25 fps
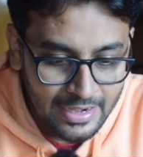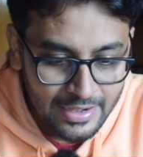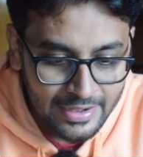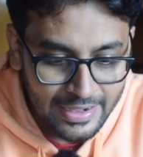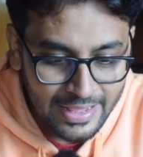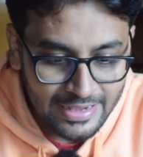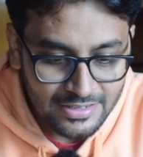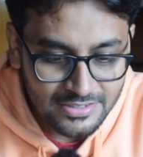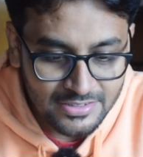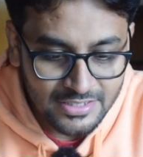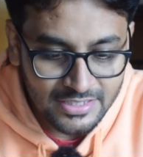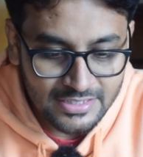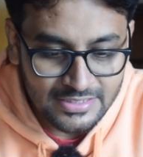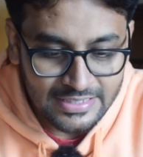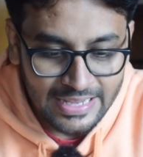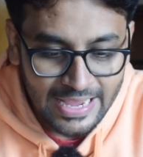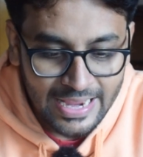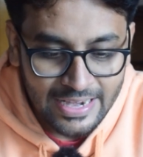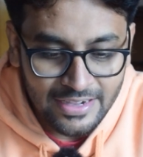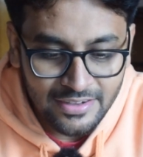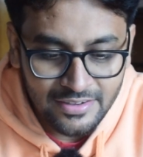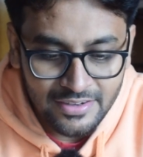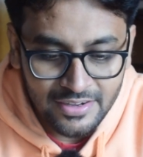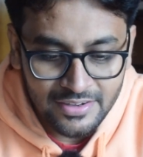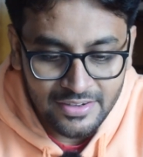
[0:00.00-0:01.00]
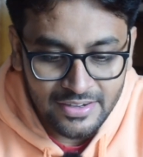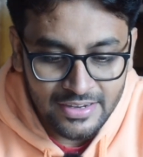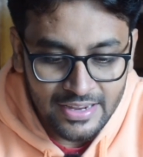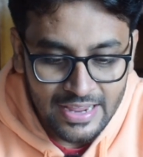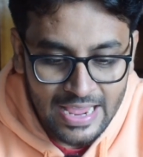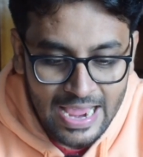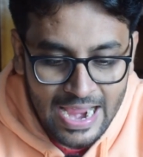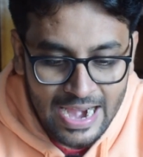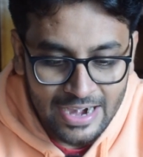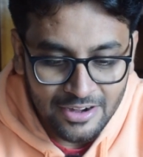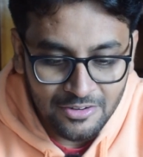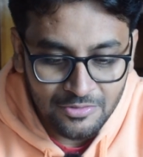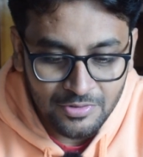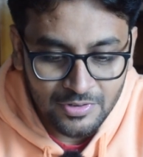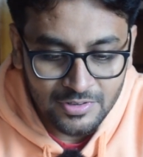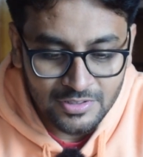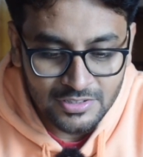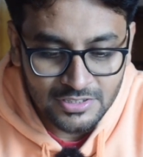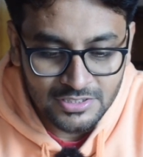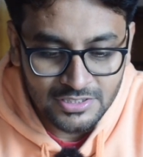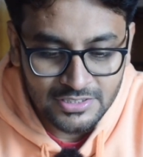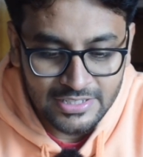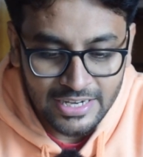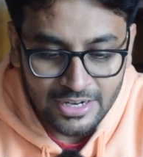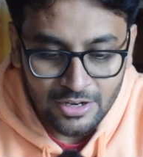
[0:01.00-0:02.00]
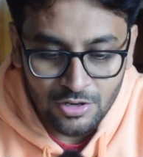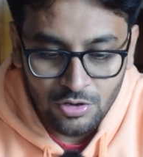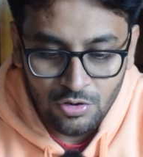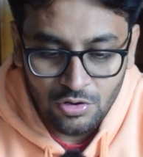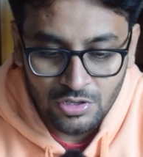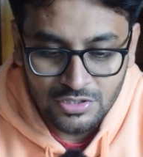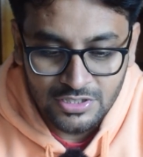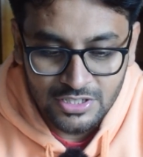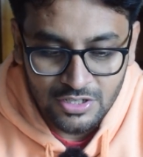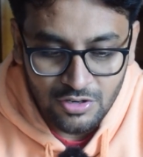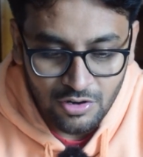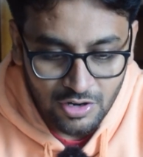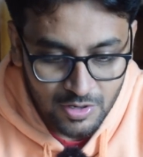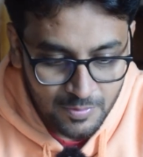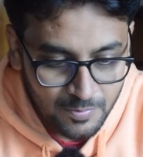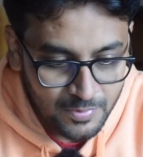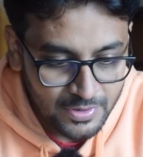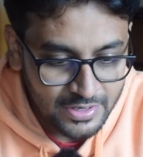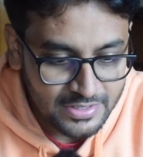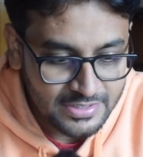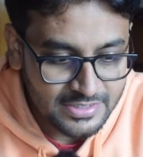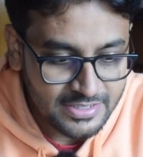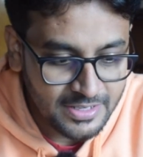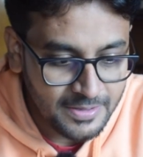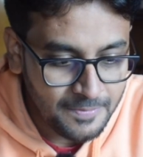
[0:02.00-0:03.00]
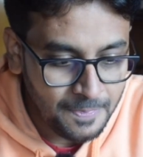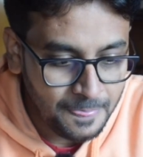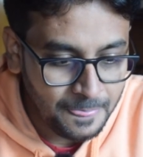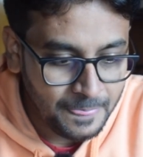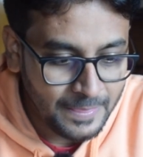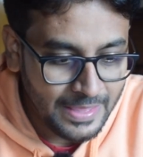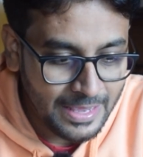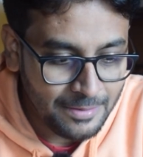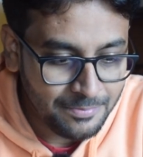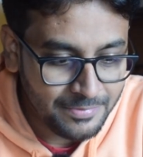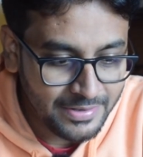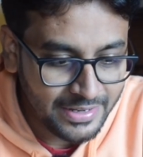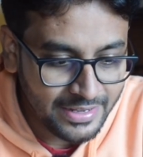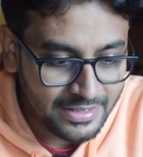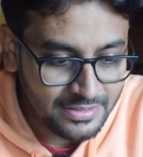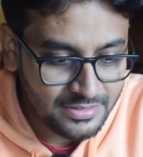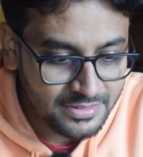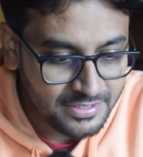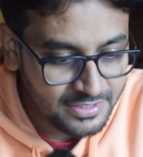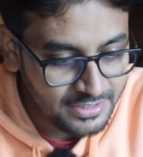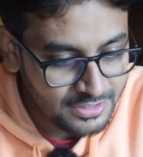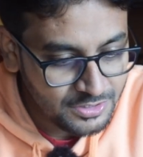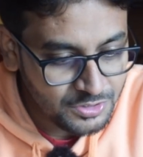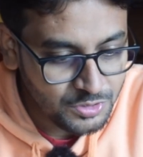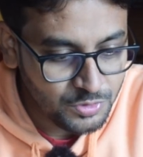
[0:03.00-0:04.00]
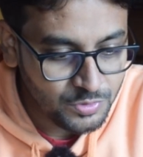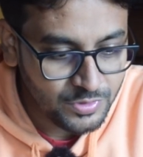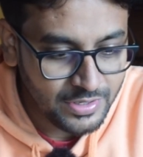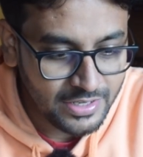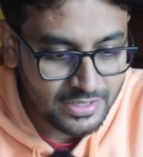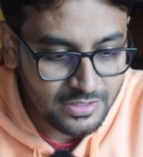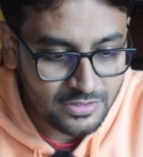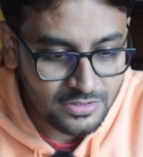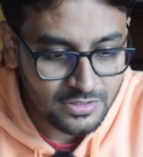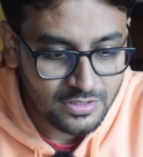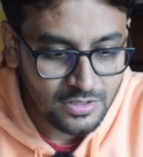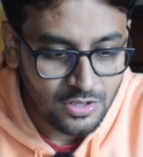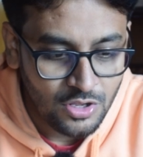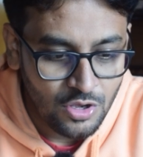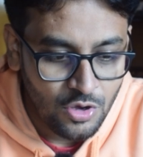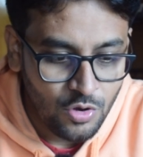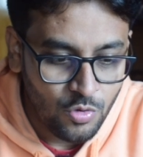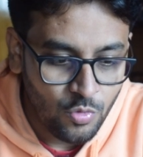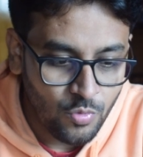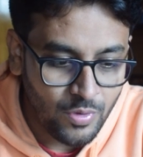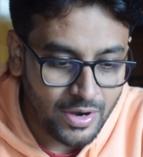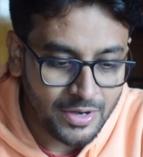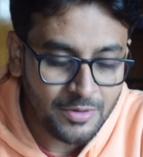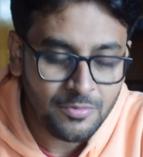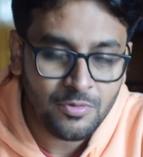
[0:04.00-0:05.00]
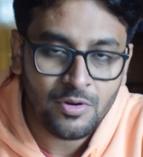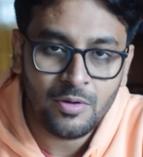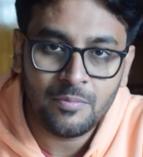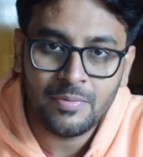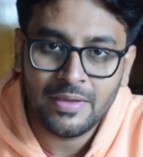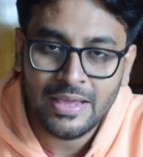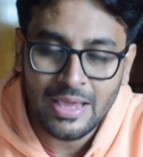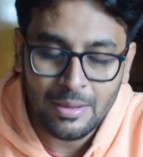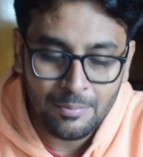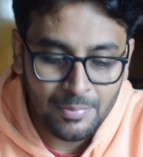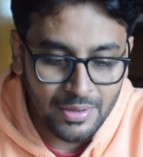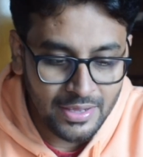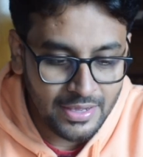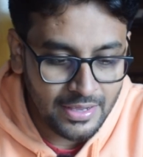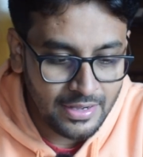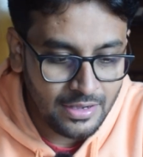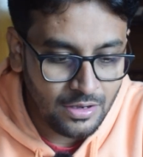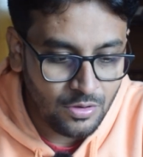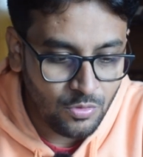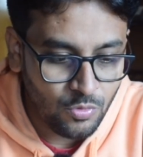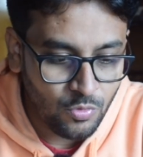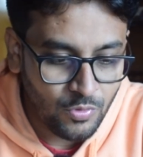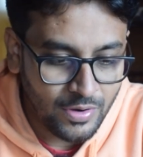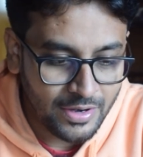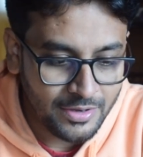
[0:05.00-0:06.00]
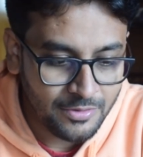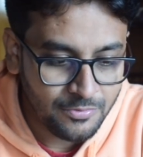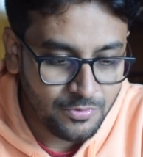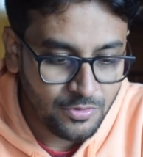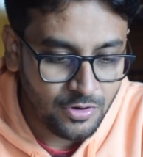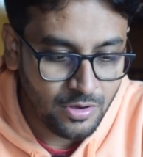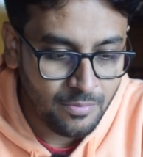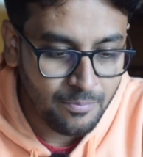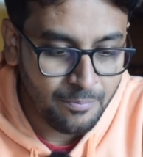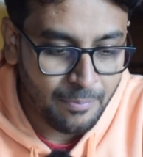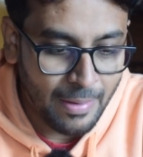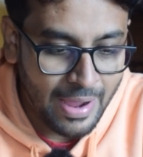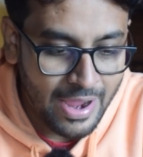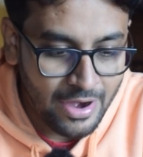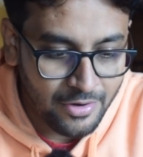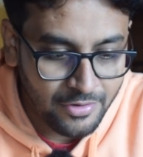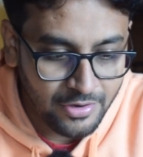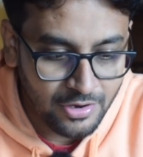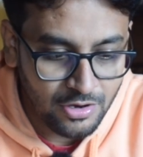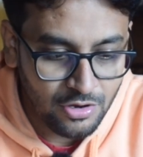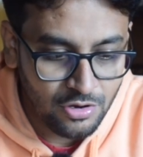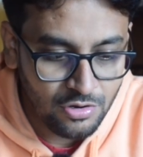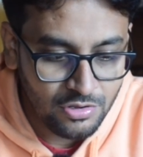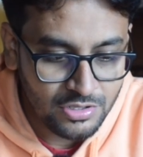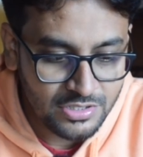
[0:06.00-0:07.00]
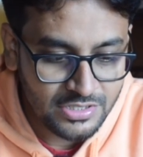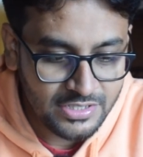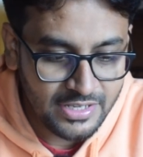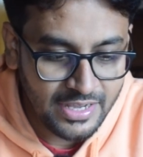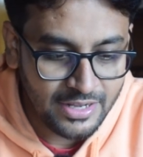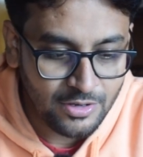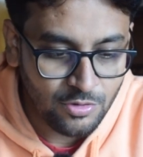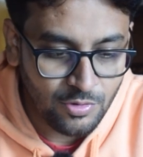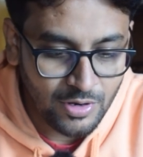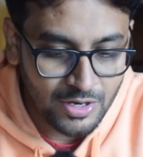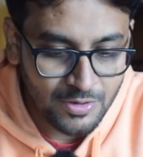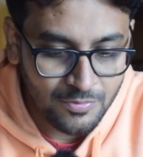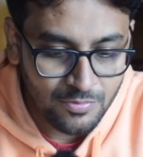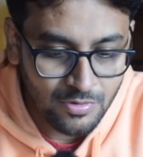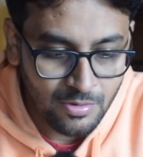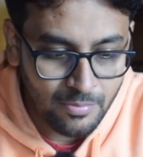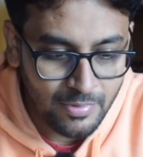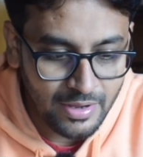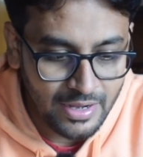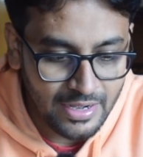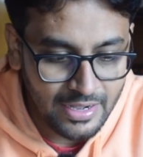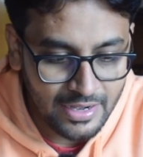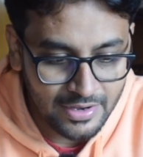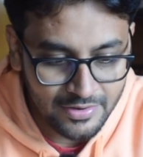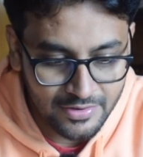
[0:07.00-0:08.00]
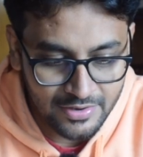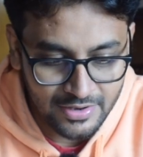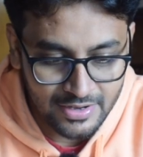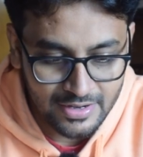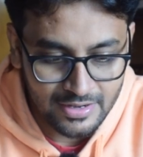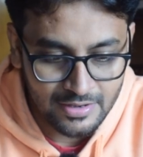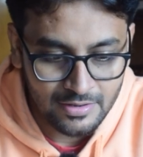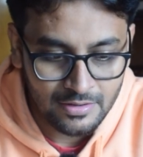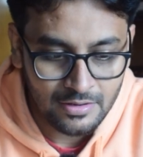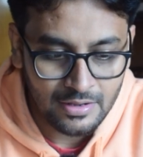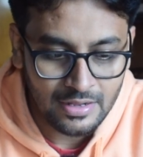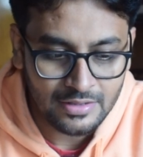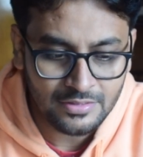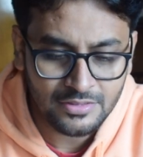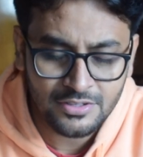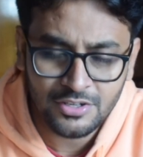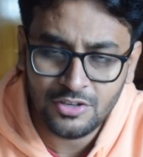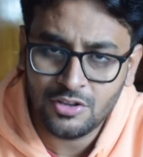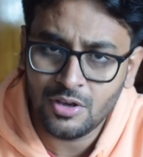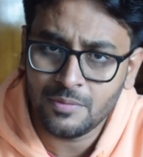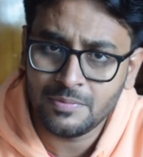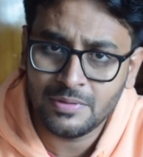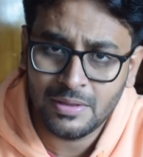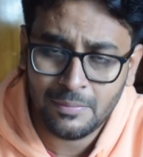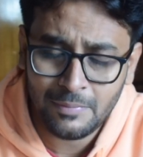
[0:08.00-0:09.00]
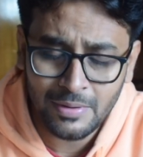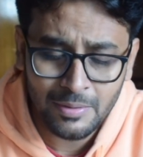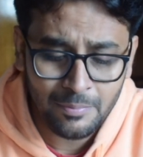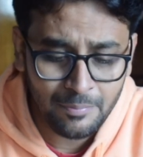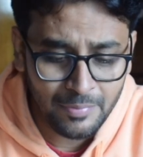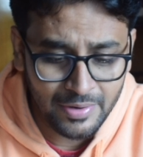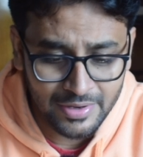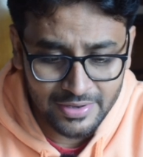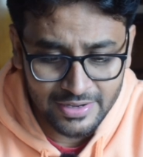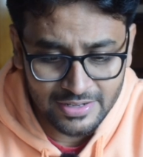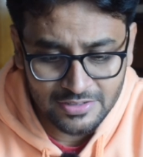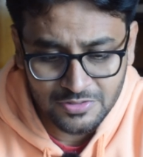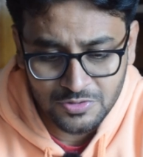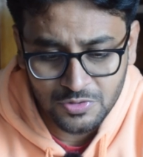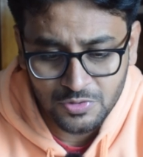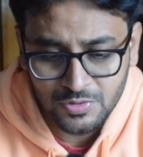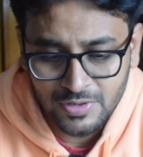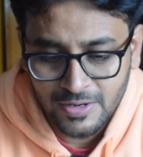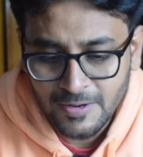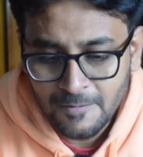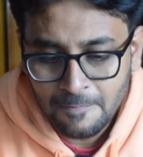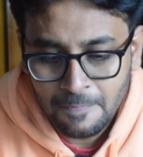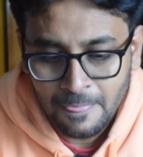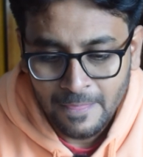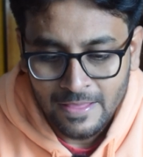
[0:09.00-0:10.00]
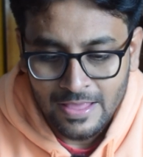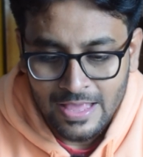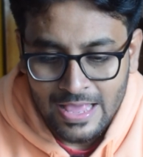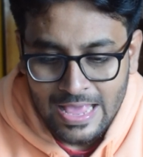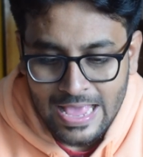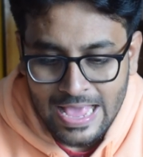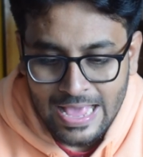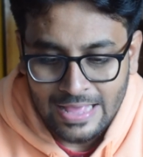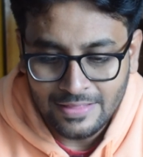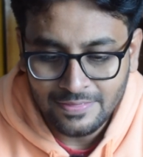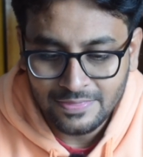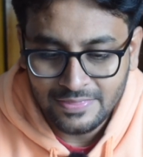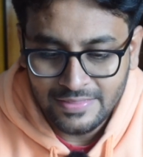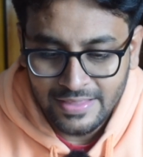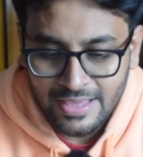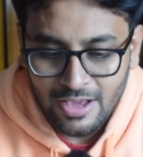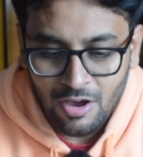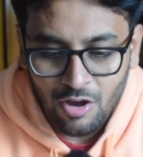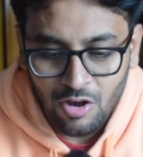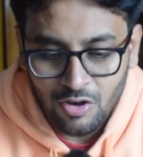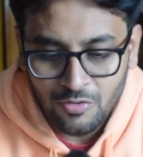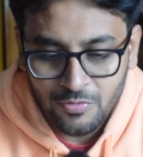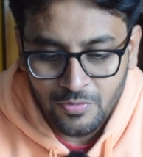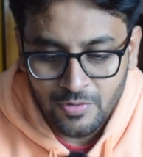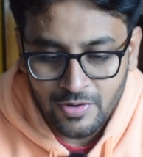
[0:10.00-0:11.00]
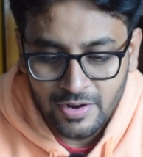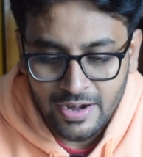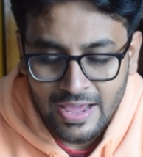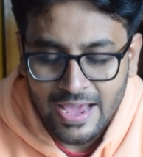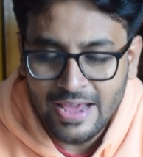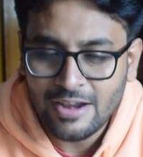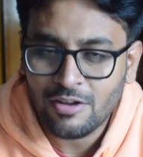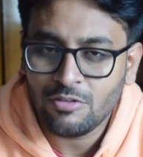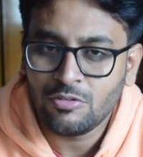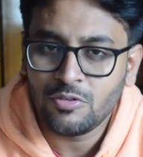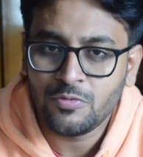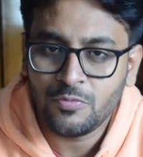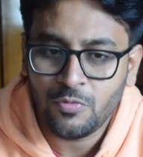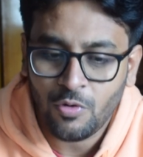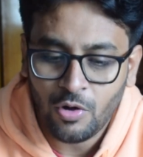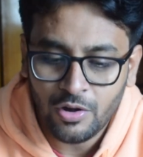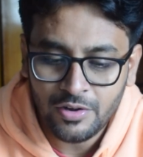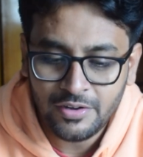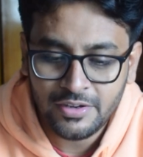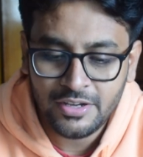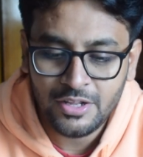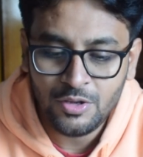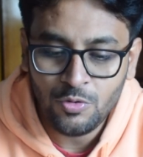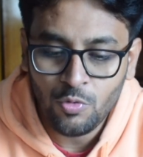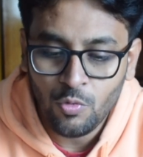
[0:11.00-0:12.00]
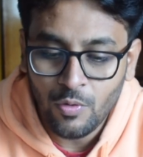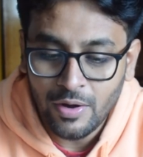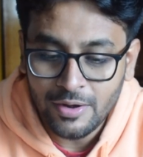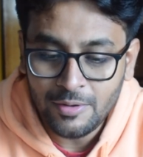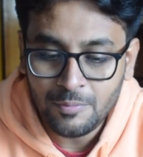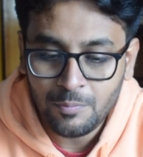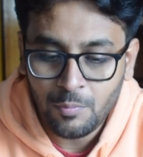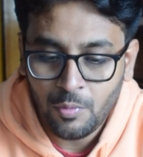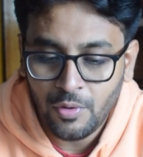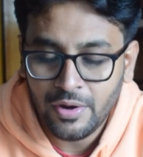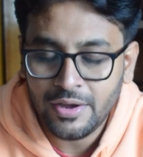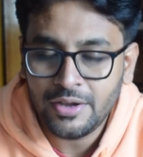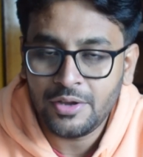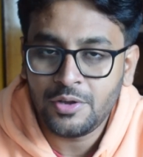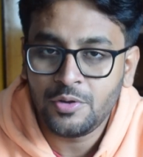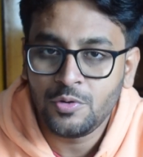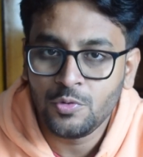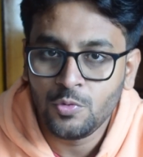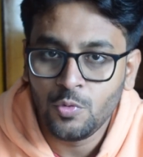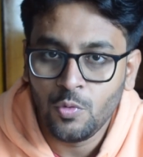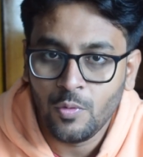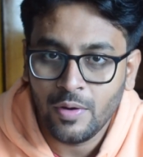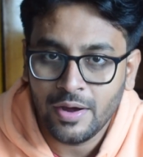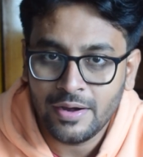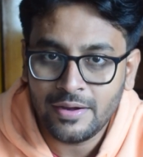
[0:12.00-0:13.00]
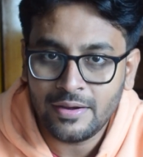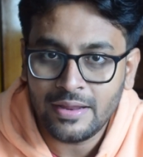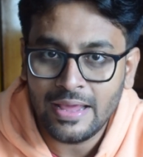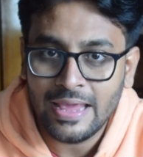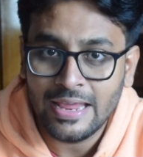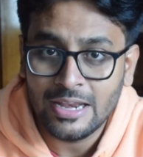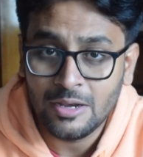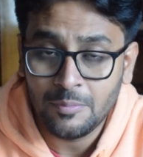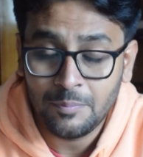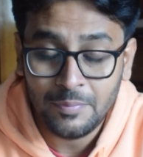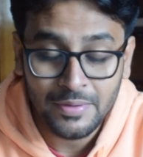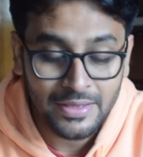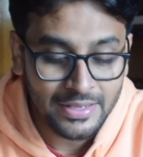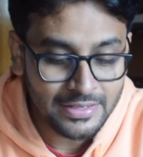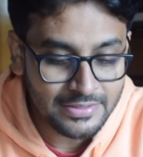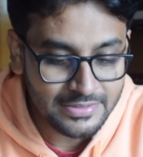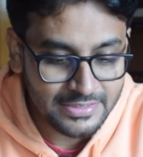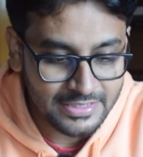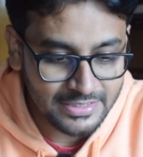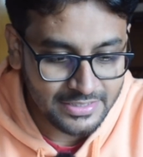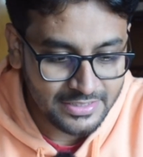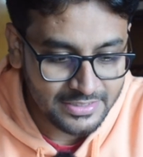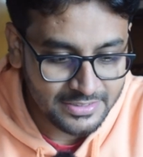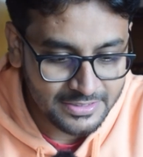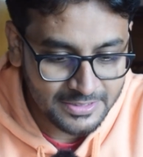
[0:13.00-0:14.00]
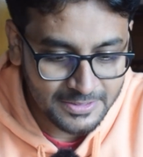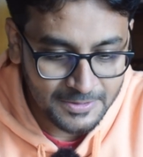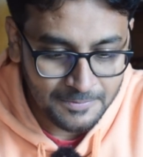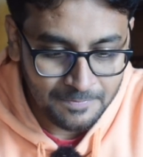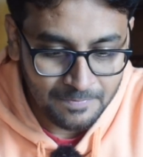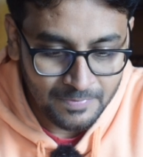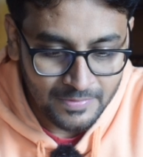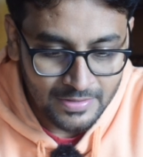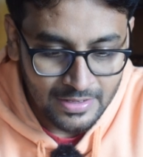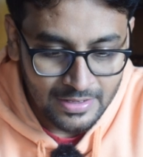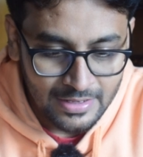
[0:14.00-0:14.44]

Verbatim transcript: Next is NTT Advanced Technology Corporation. They have taken three students one from chemical, one from biotechnology, and one from electrical. And three of them are BTech students. And they offer around 41.21 LPA CTC.